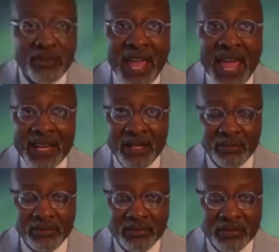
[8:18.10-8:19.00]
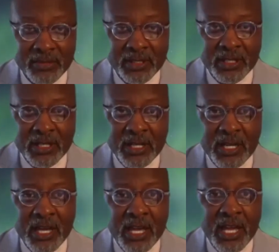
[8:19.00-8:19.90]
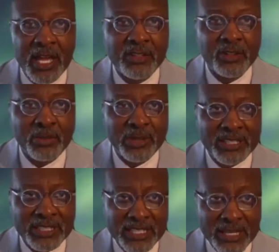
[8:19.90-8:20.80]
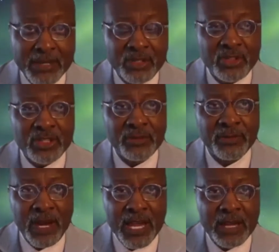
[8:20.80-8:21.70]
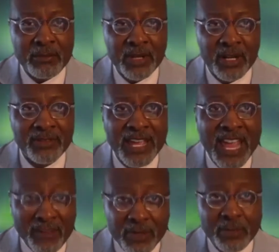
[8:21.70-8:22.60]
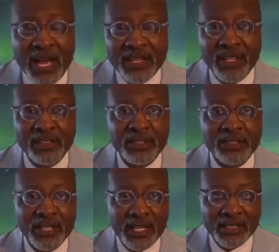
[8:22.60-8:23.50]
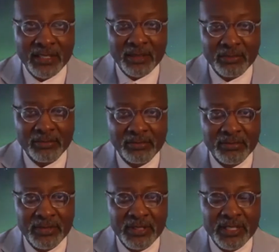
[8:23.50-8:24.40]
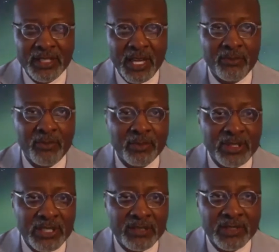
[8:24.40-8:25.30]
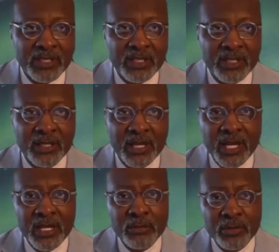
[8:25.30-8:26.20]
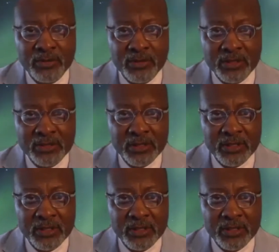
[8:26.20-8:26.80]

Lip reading: Adam. Wow. And so, but the image she framed of everybody that looked like him came from TV and movies.